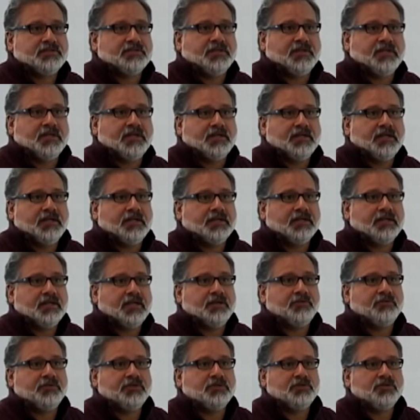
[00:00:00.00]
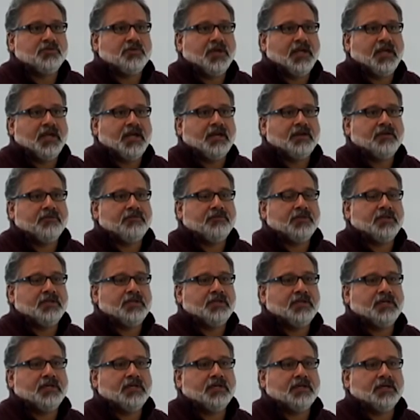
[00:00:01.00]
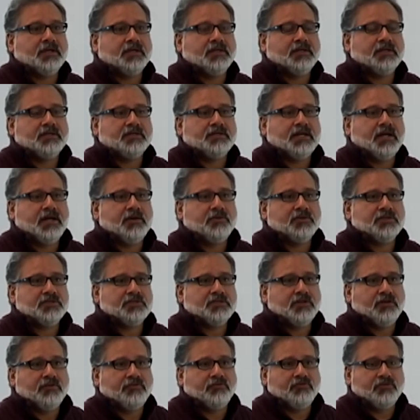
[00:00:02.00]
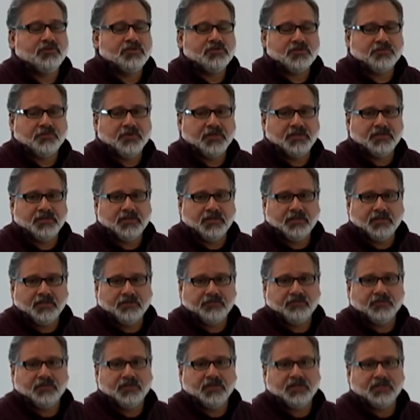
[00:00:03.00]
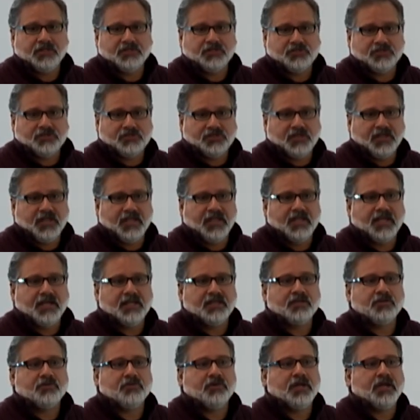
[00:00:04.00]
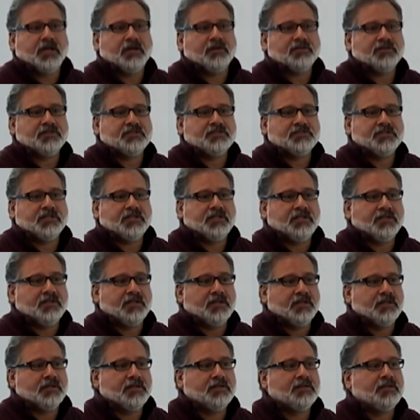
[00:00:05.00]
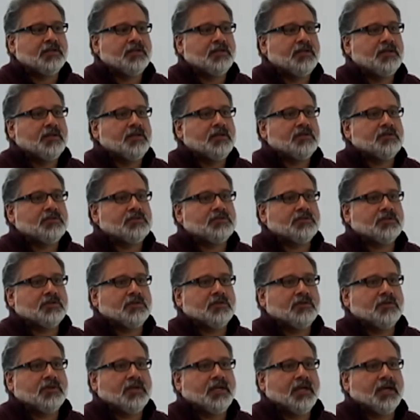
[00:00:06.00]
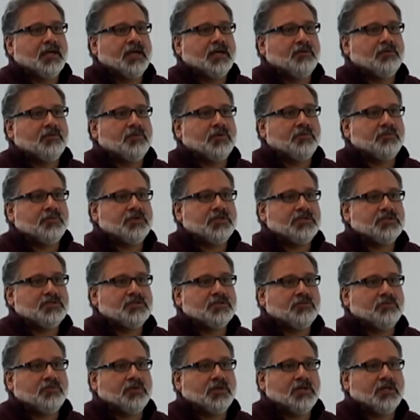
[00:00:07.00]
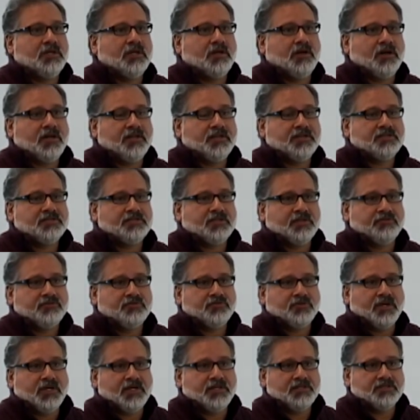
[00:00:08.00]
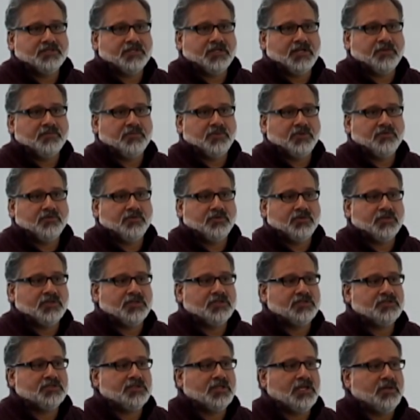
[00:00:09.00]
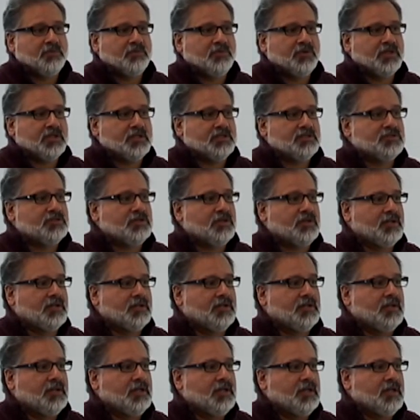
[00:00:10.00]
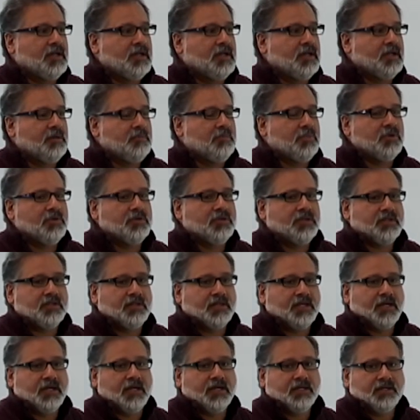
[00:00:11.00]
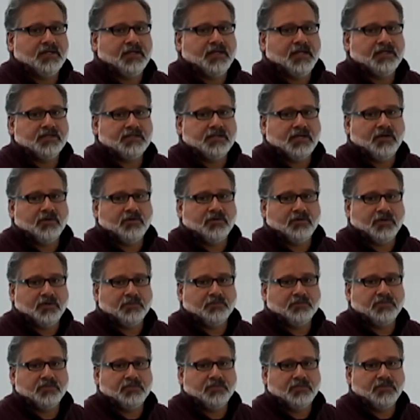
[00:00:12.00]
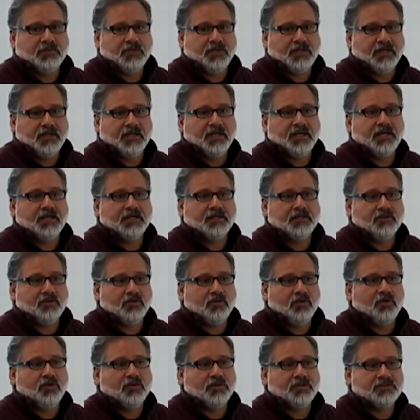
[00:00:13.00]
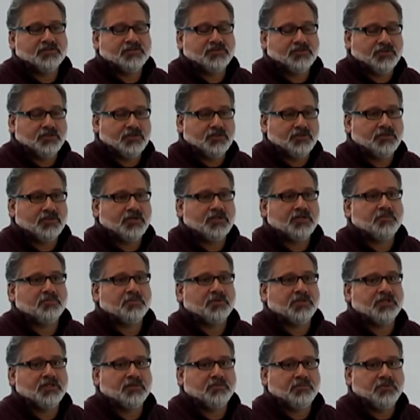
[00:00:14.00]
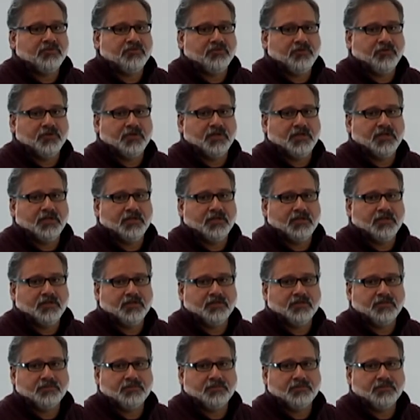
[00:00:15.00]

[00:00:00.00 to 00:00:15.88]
Uh, Again, we do have the, uh, the tower itself was already delivered, and it's just laying on the ground, it's sitting there, so that when we, when all this stuff dries up and we're in good shape, we can start uh, building that, that tower up. And again, the goal is still to complete it before the end of the year.